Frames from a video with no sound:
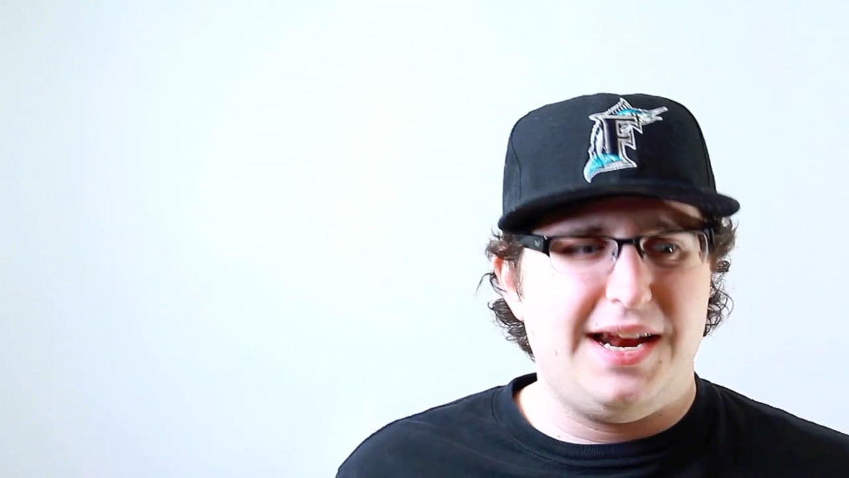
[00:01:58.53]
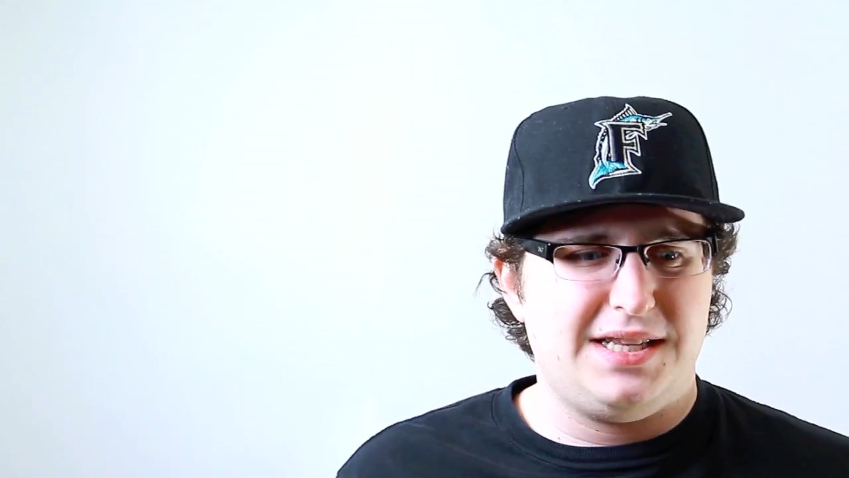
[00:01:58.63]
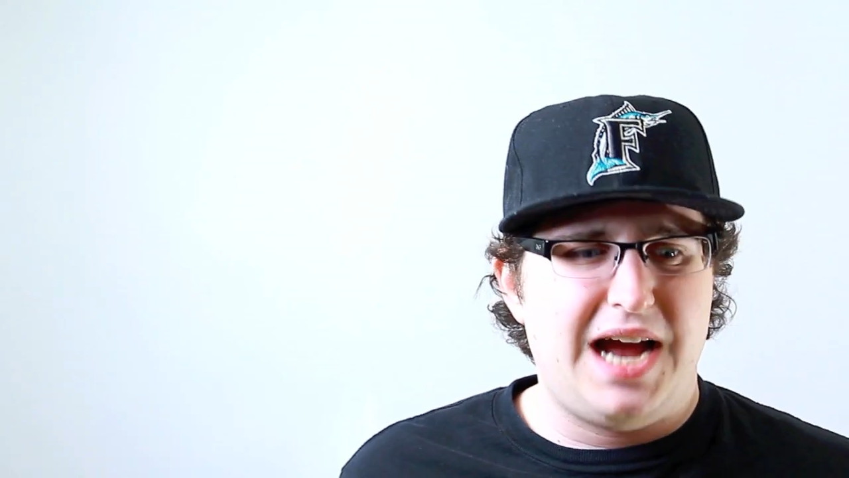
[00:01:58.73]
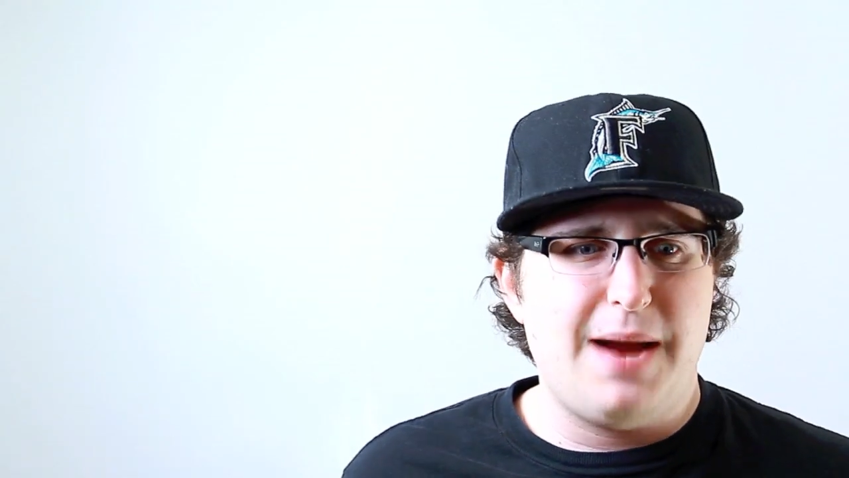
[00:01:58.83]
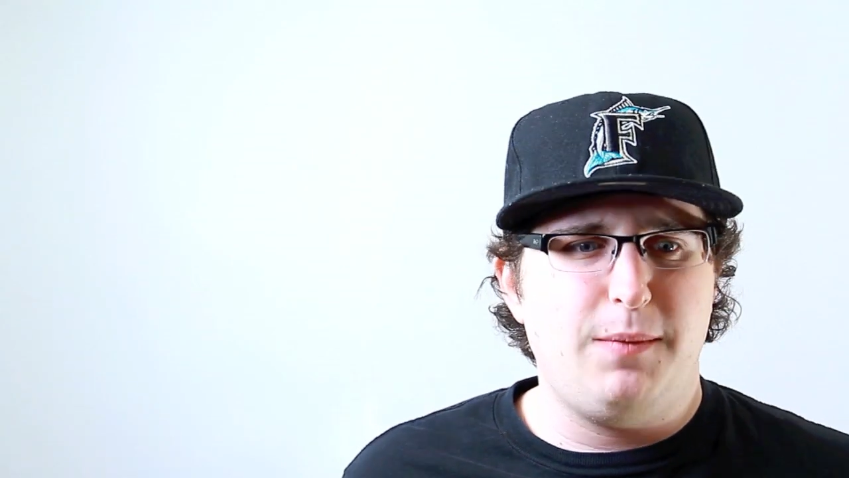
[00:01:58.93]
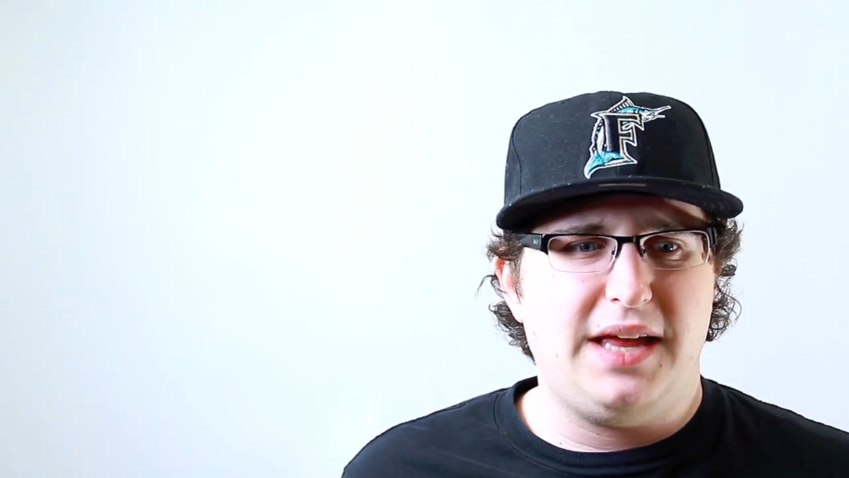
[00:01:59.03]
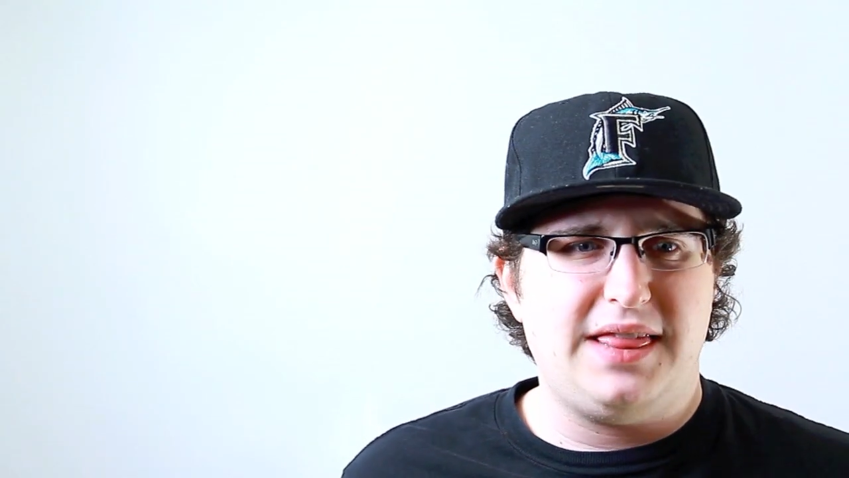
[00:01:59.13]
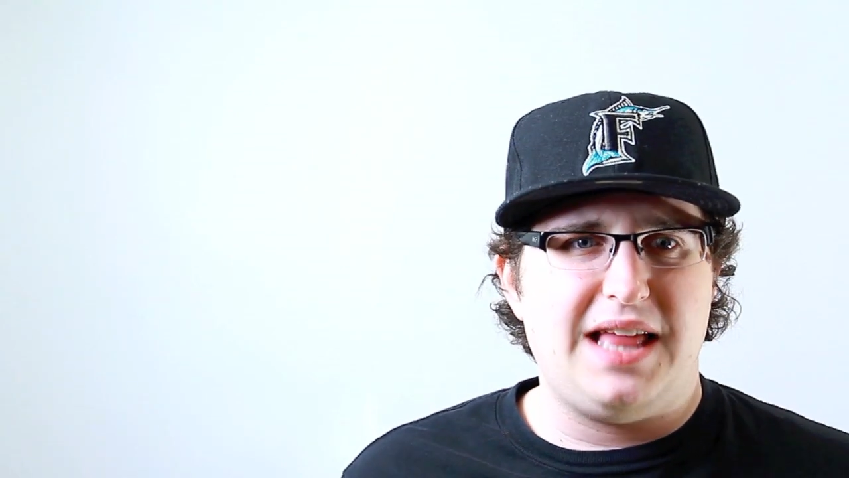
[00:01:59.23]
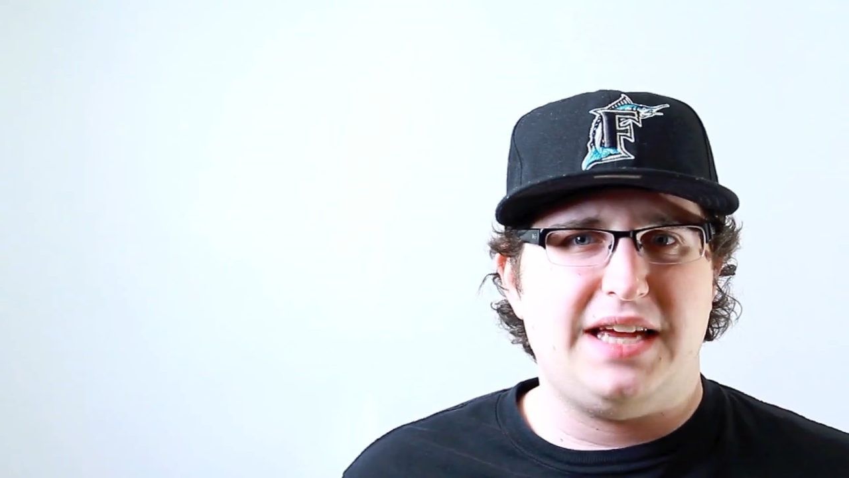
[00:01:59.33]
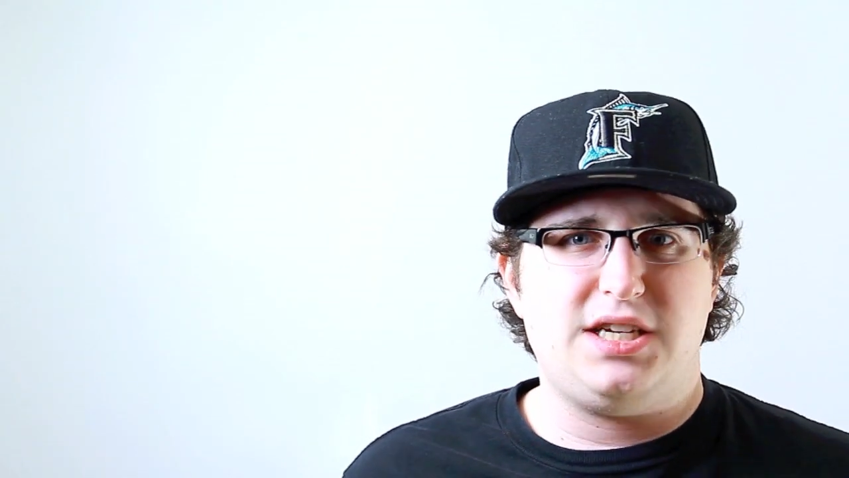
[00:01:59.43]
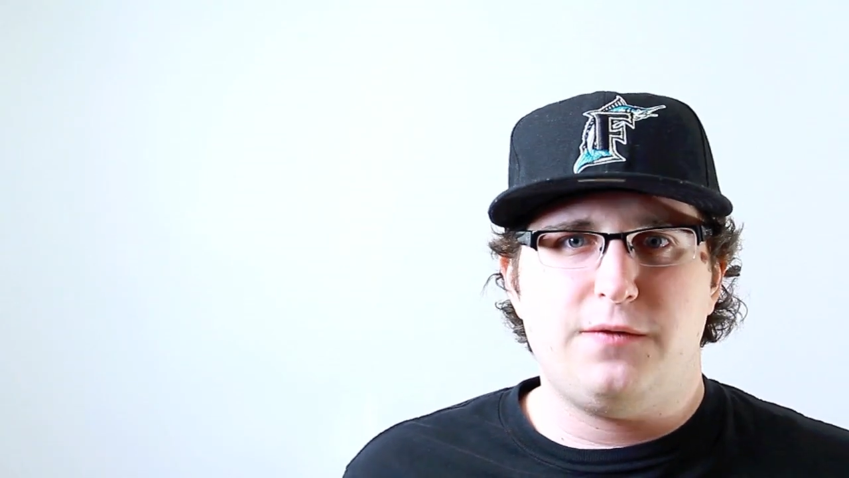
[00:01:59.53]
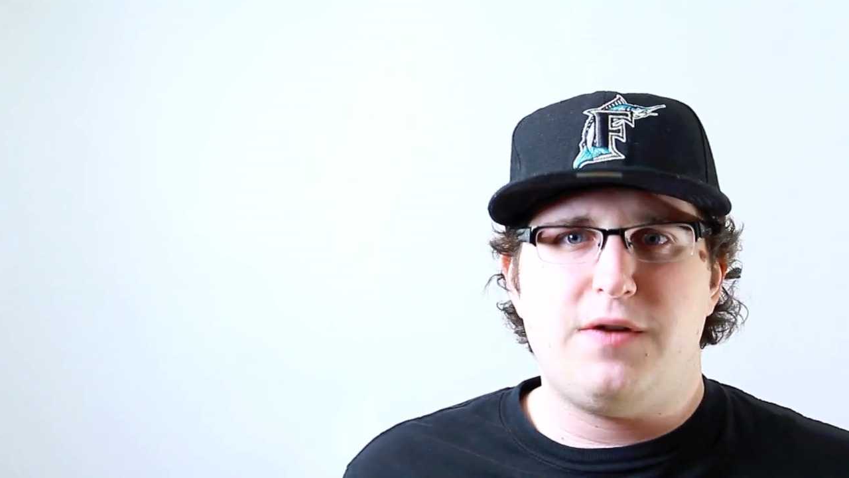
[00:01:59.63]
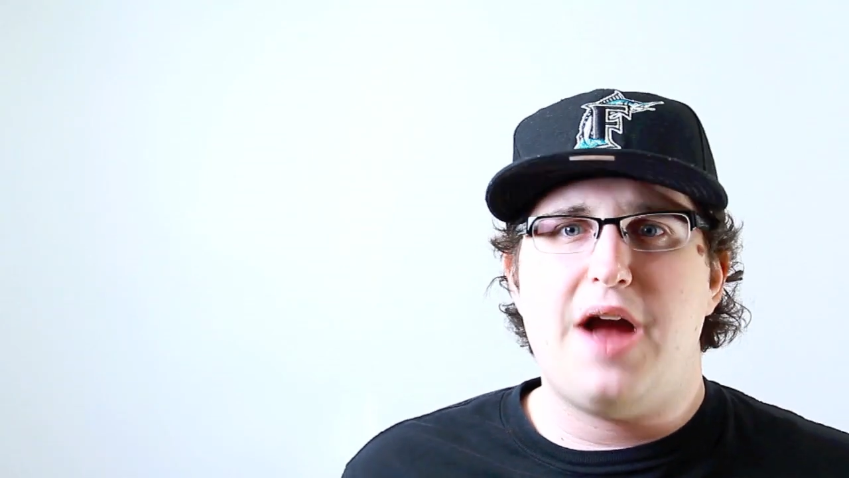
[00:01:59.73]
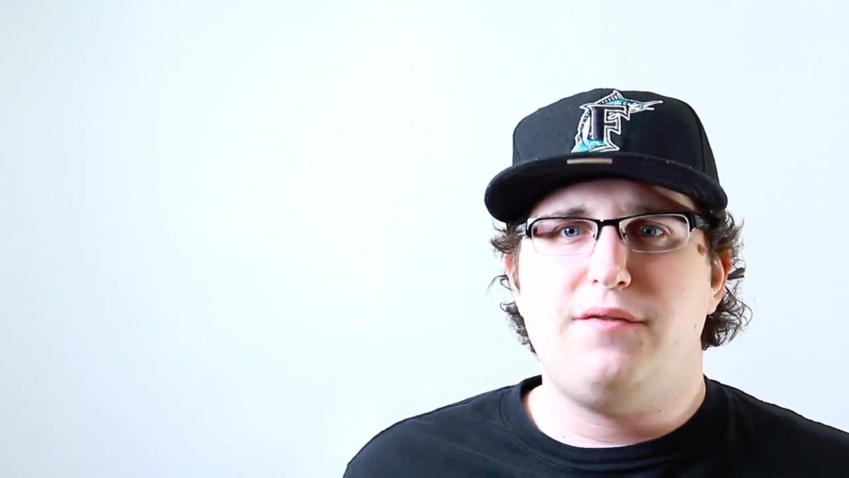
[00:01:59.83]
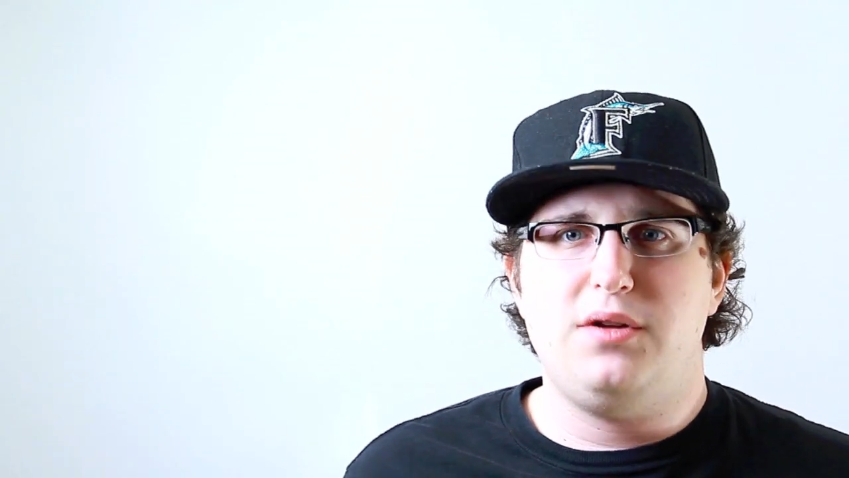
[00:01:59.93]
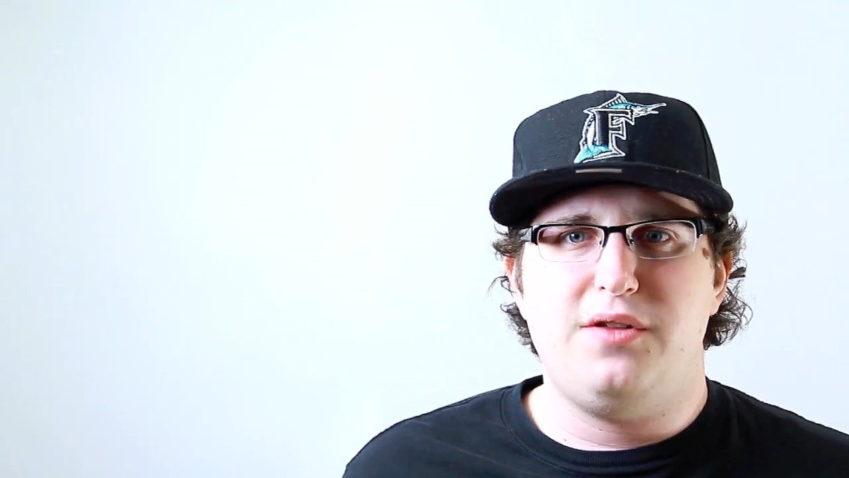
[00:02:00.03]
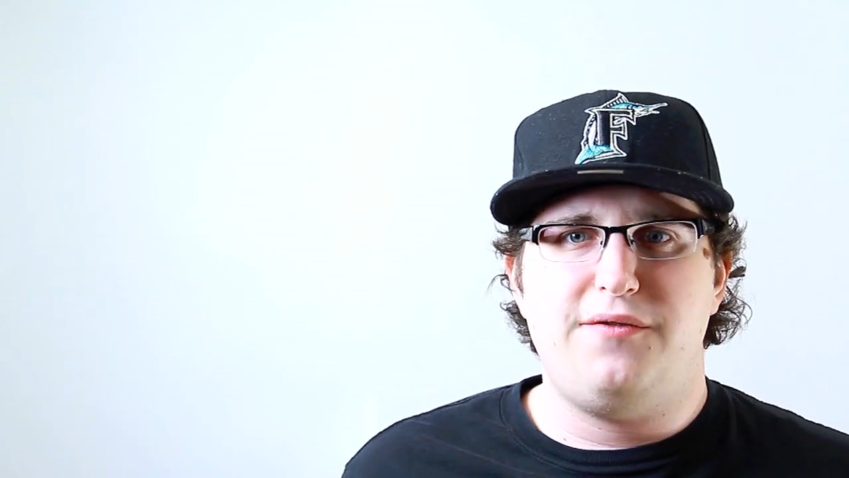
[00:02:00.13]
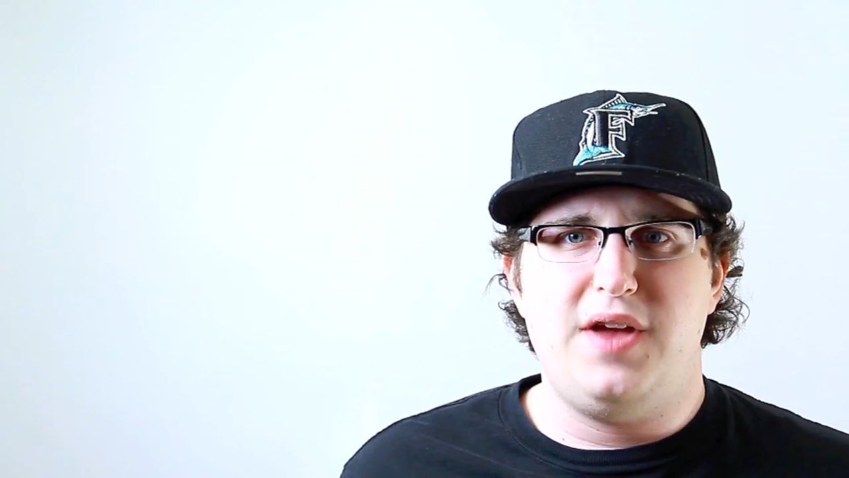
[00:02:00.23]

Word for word: at a time like that, like survival of the